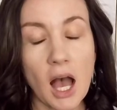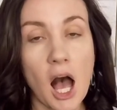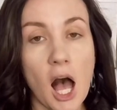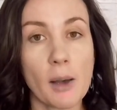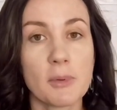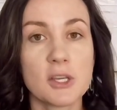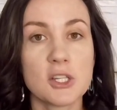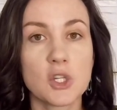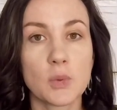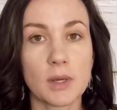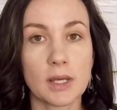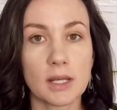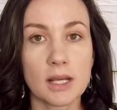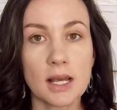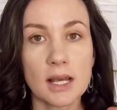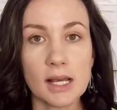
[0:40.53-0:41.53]
I'll be
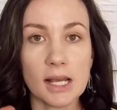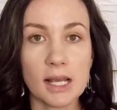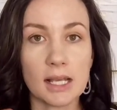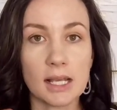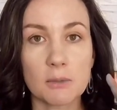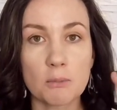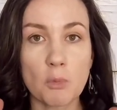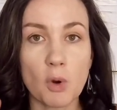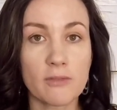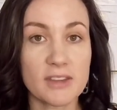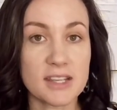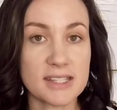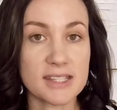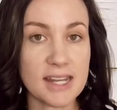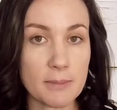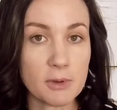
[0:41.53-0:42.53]
doing more of the
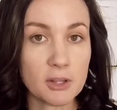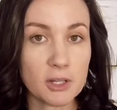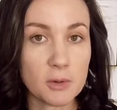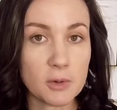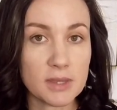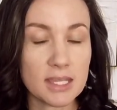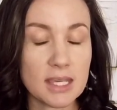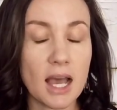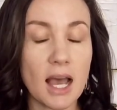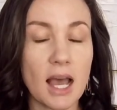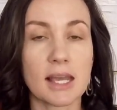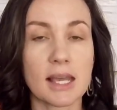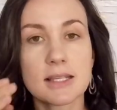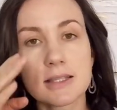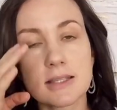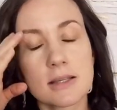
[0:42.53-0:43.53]
statement look with the
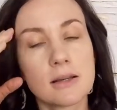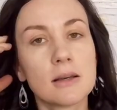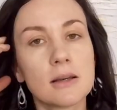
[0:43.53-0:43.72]
eyes,